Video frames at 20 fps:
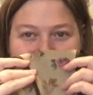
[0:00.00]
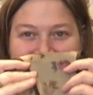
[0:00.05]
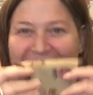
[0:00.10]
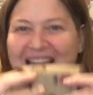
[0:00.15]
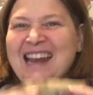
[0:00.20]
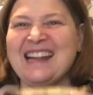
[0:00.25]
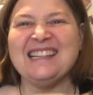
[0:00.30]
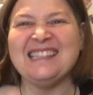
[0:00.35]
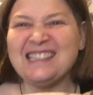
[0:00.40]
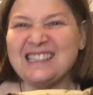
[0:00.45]

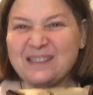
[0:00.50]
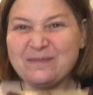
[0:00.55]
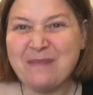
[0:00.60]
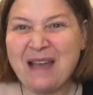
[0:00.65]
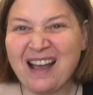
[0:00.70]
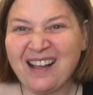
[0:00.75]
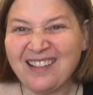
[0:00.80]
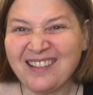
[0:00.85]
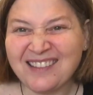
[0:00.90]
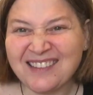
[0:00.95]
and it
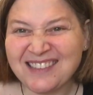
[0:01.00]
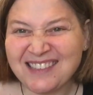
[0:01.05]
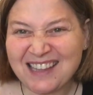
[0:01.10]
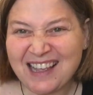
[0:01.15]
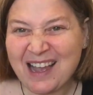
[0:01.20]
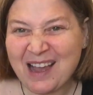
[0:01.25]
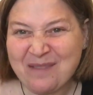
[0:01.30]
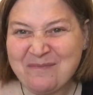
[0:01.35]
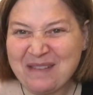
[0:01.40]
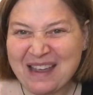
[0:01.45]
smells
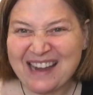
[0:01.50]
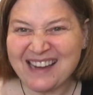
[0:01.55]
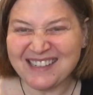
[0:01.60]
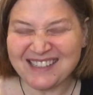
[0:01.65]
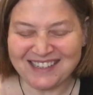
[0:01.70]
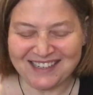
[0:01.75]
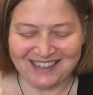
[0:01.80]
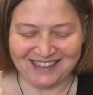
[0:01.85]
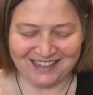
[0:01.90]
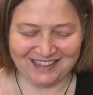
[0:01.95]

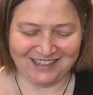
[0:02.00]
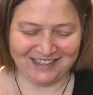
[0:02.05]
amazing.